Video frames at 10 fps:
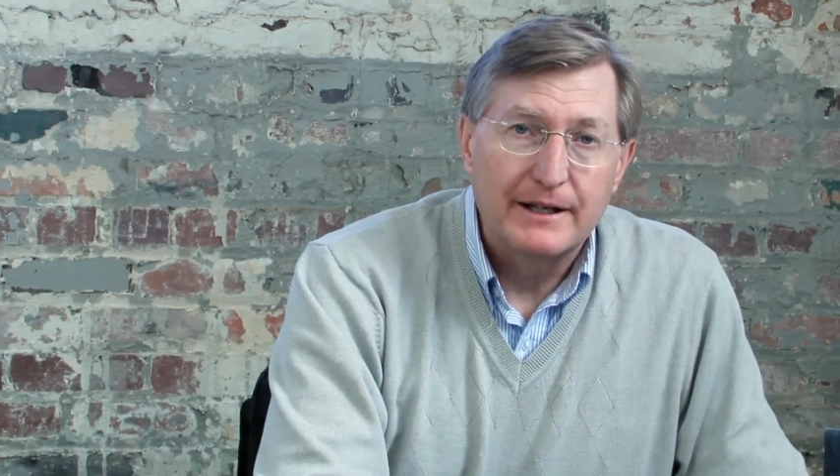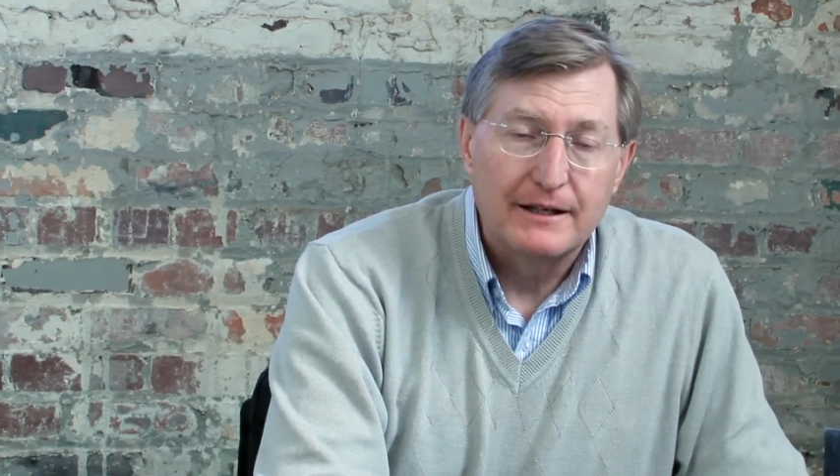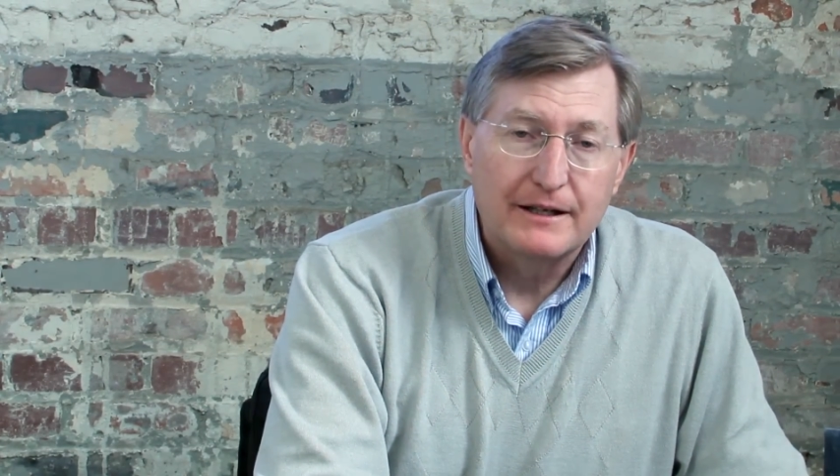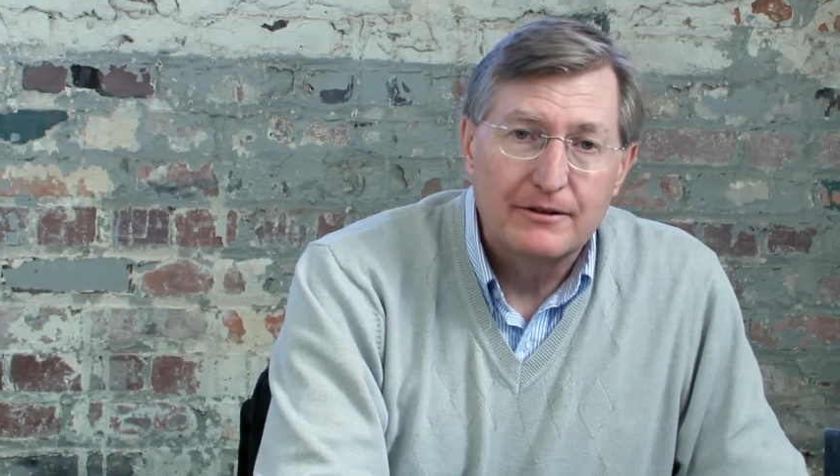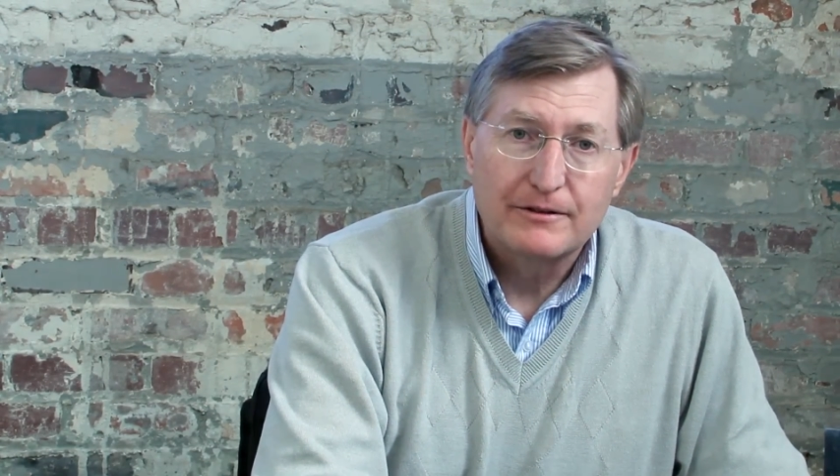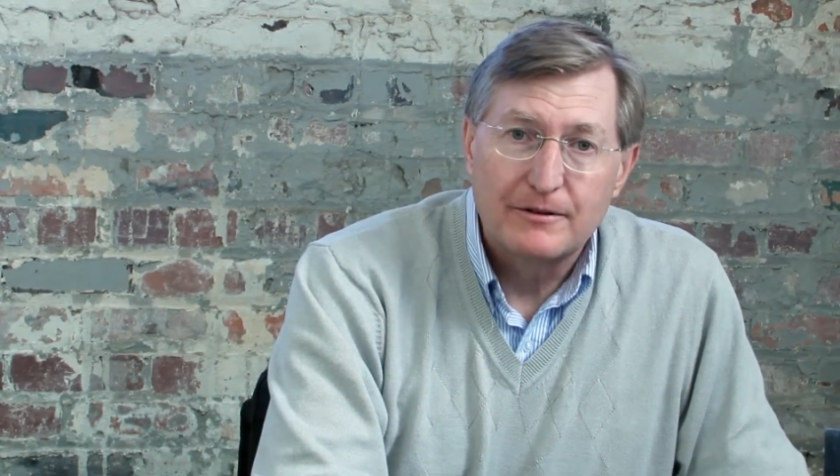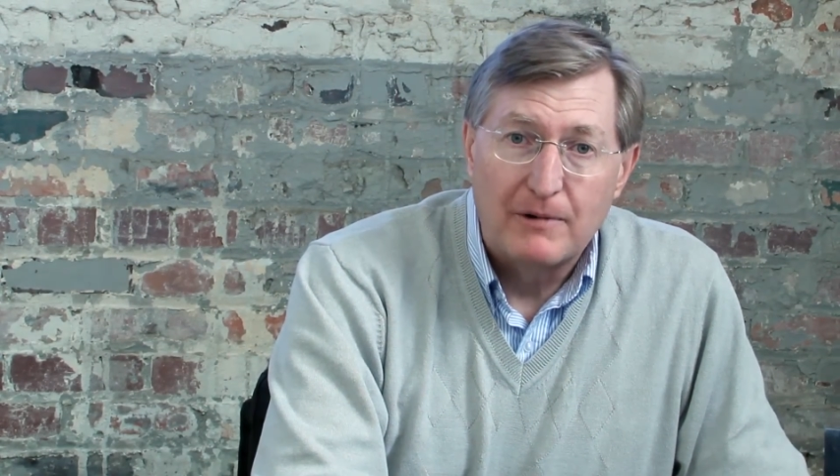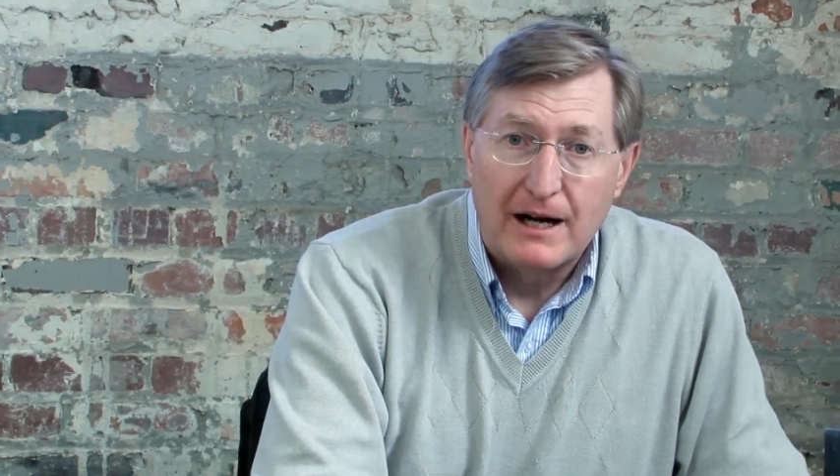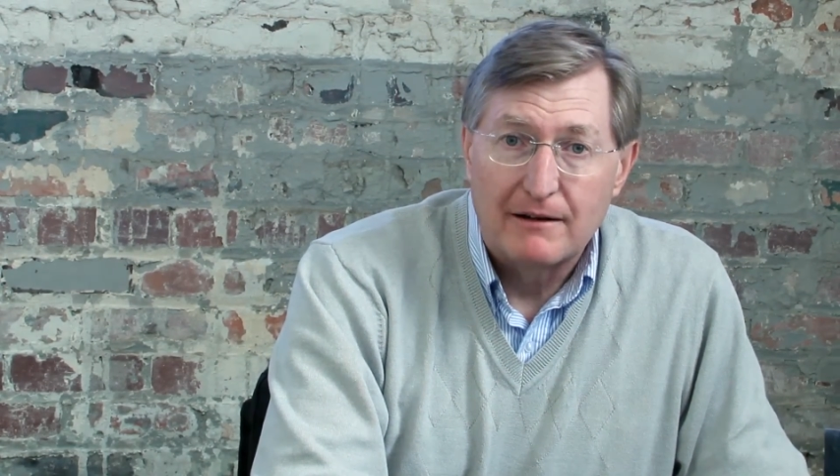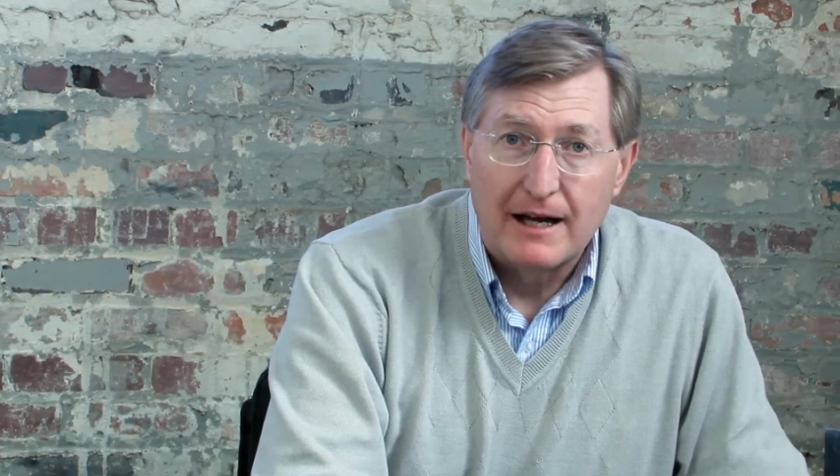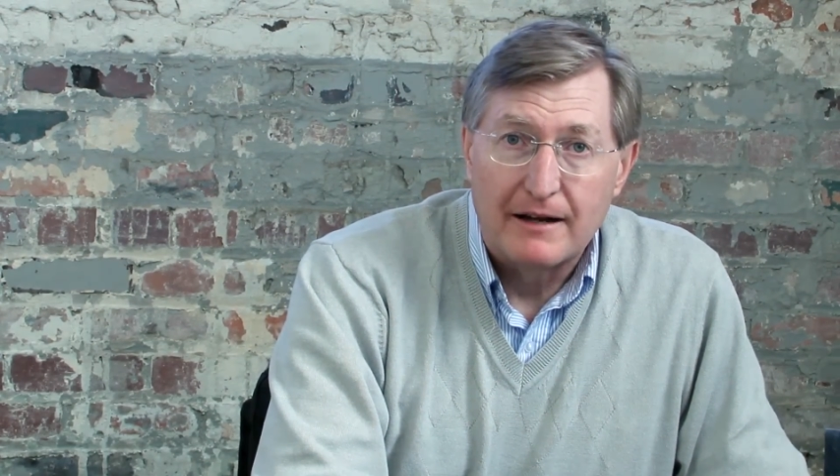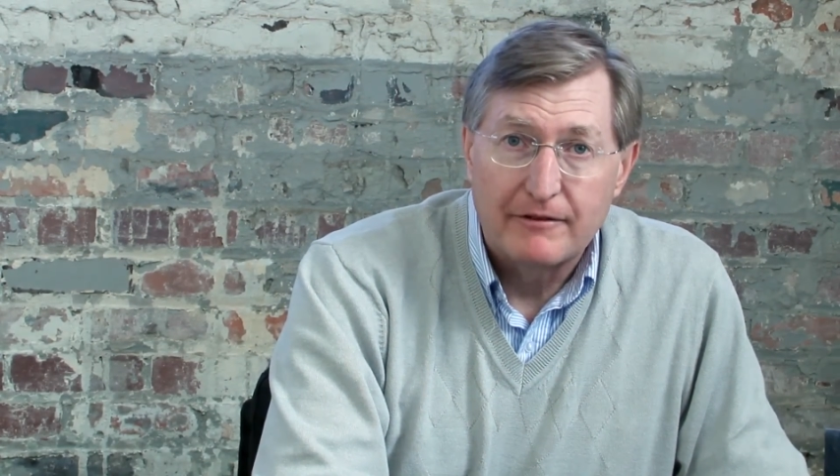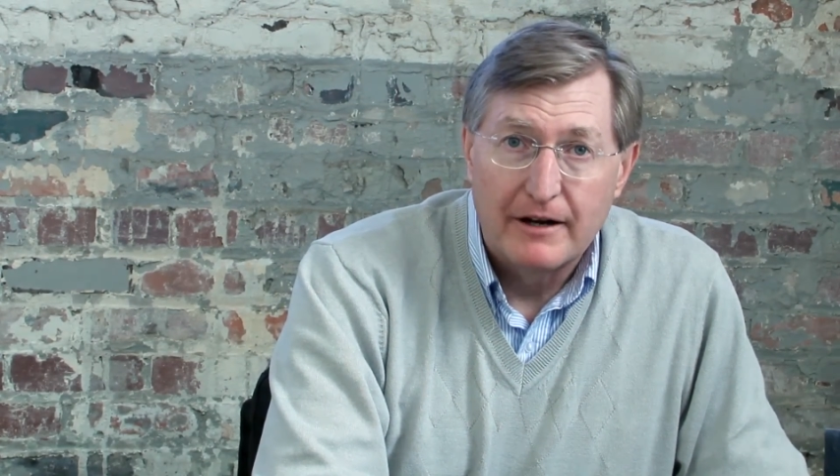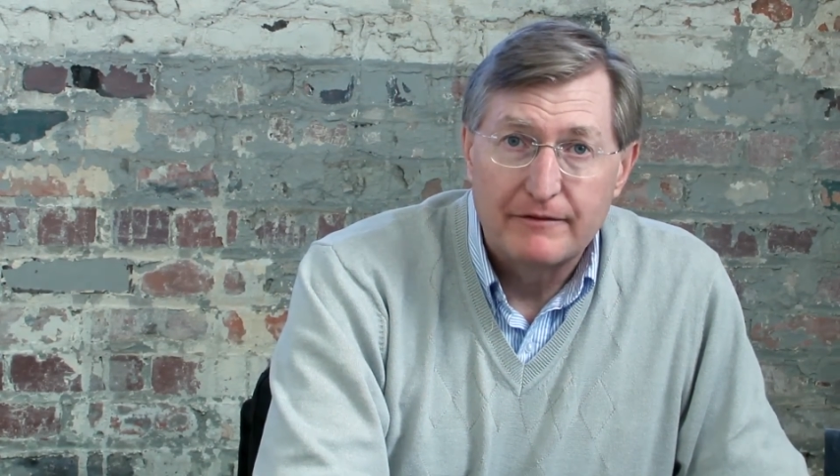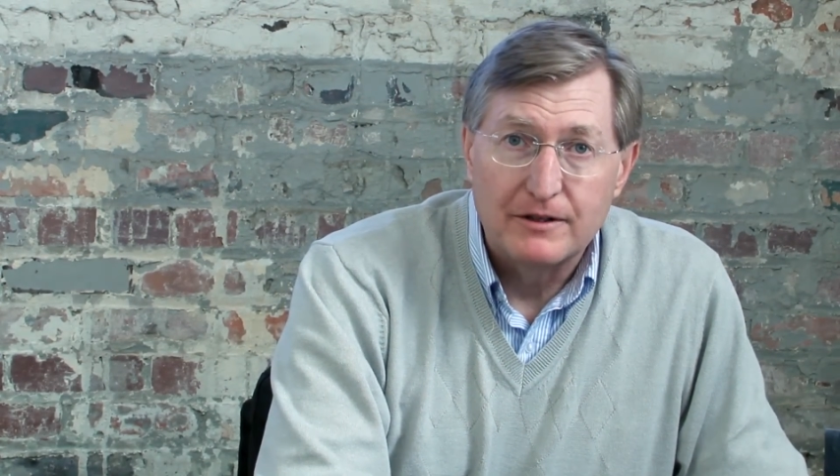had entered the
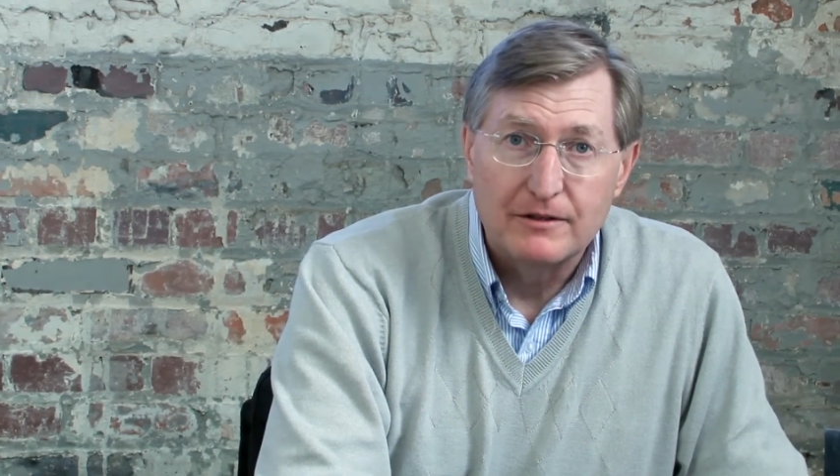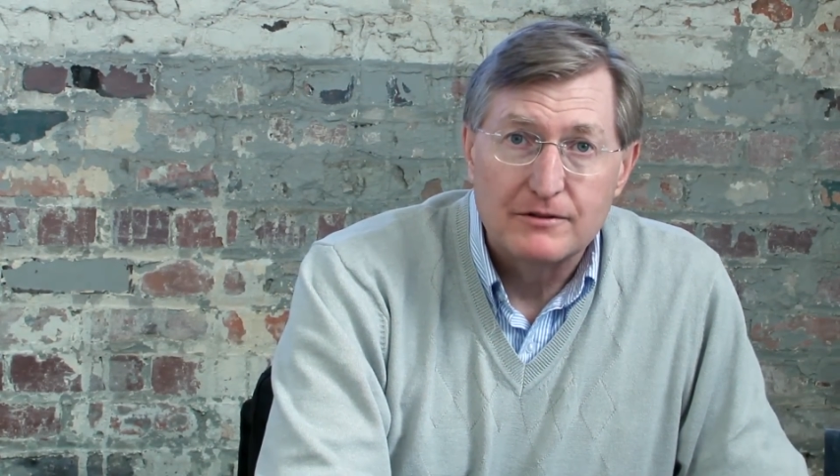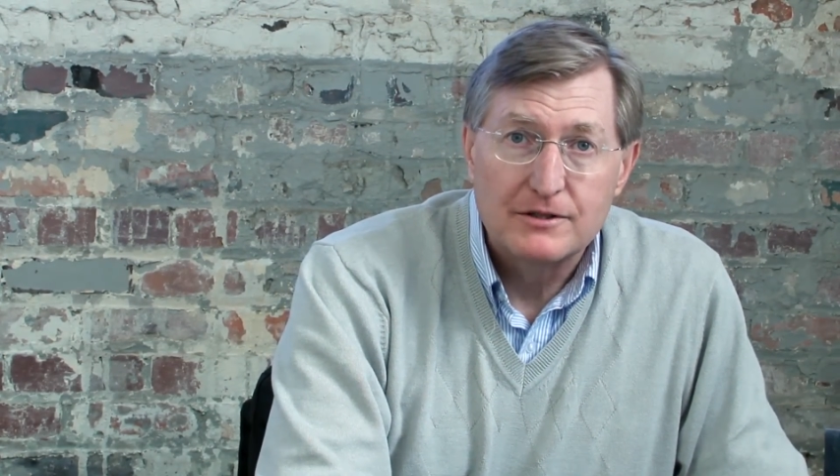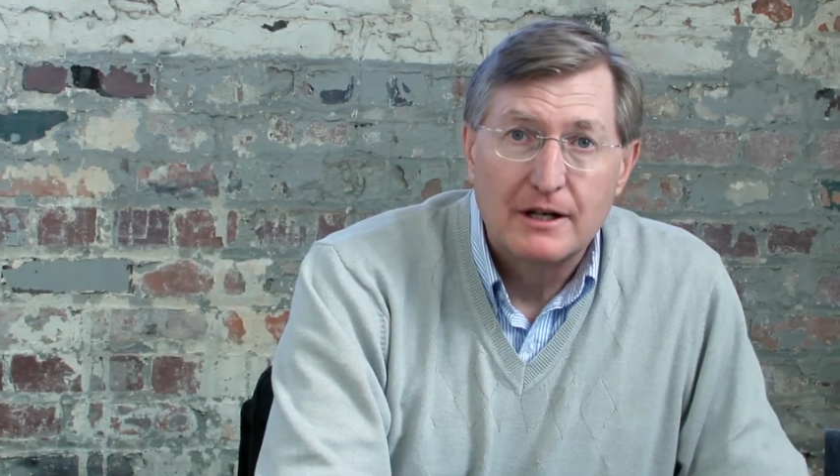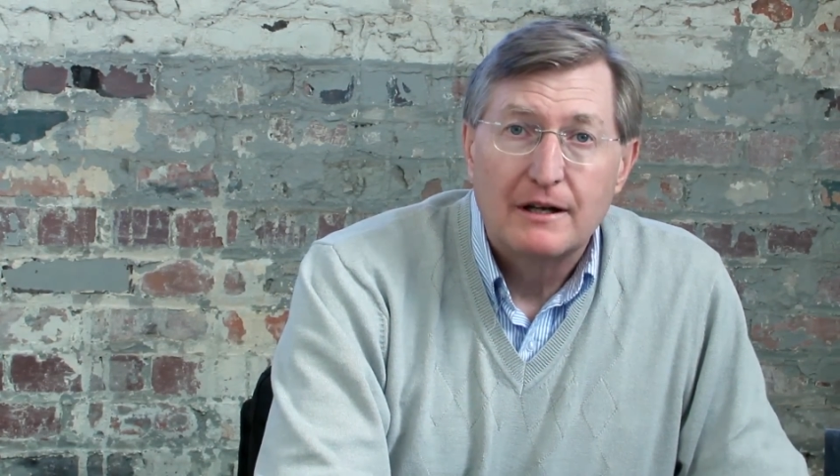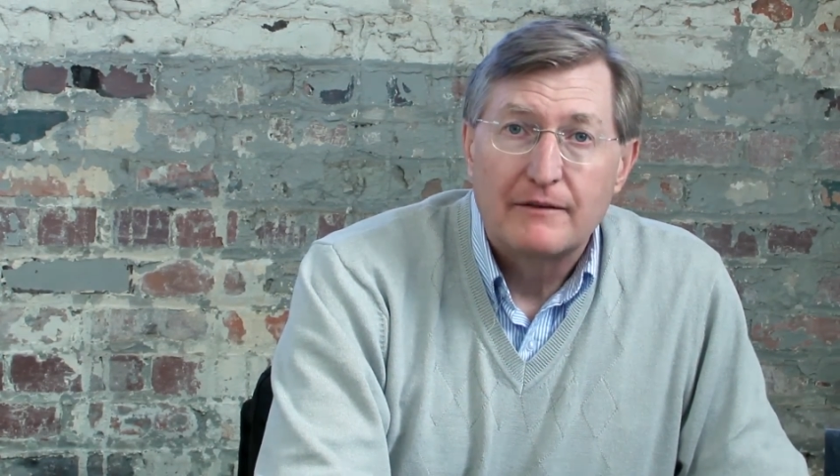wildlife refuge,